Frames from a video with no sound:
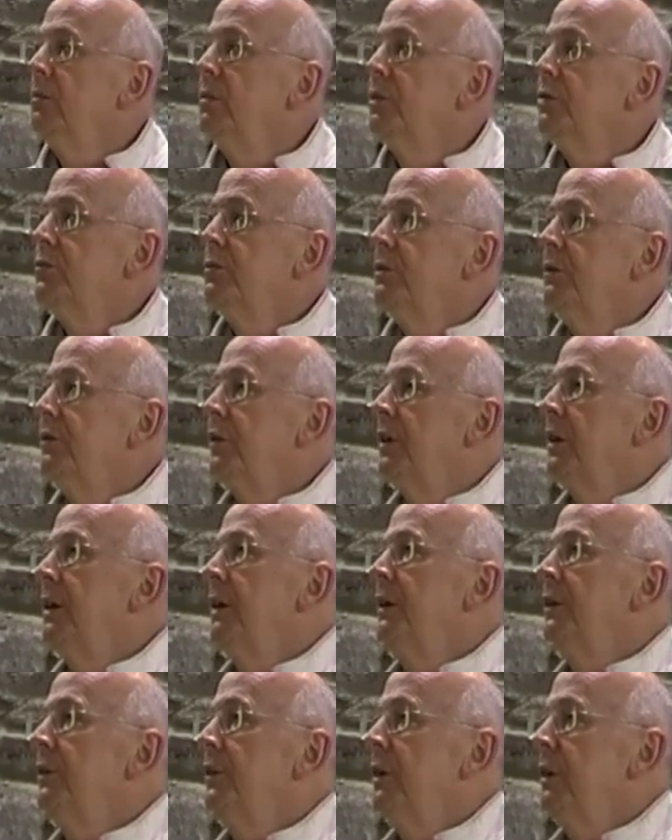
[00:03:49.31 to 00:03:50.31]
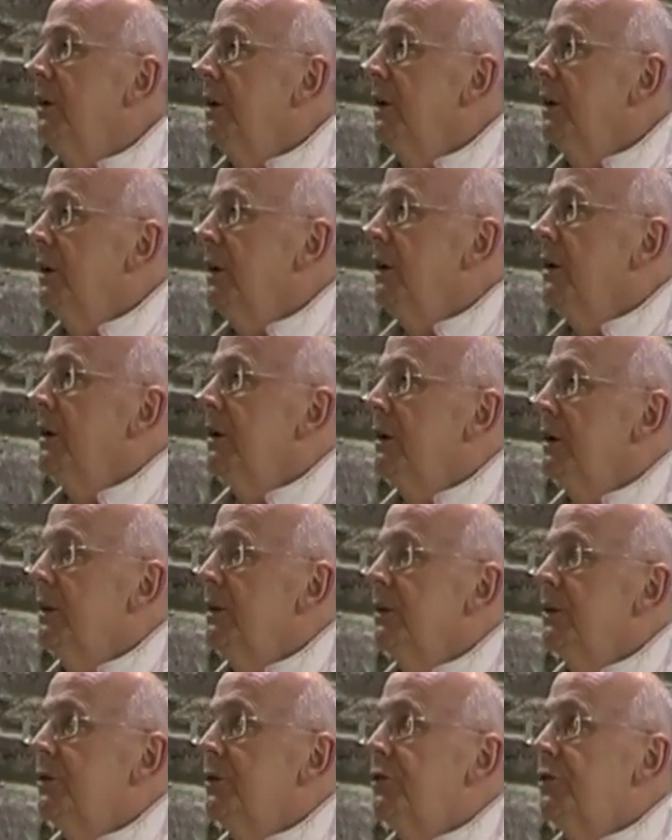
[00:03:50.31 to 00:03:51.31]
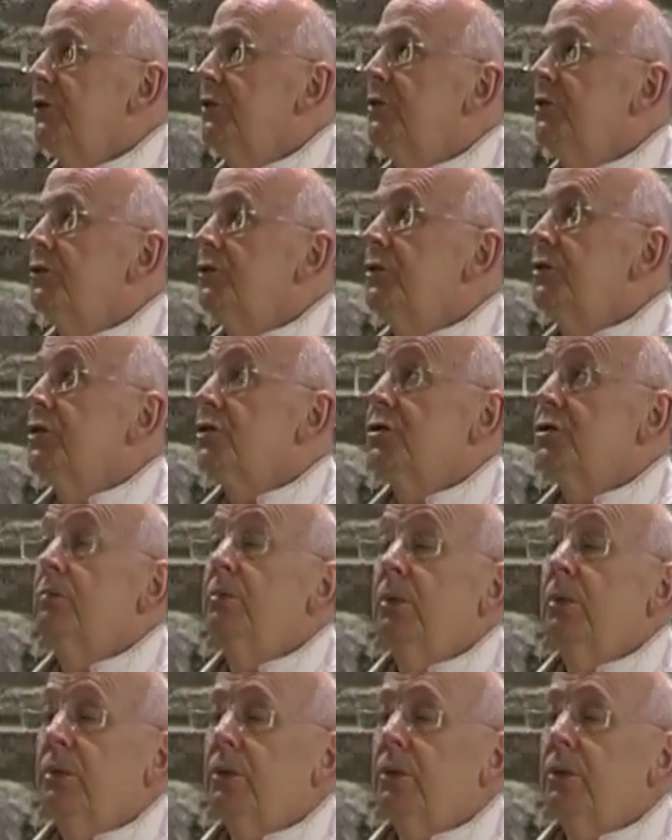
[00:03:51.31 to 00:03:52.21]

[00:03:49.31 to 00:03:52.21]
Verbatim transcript: which we find in the Christian tradition,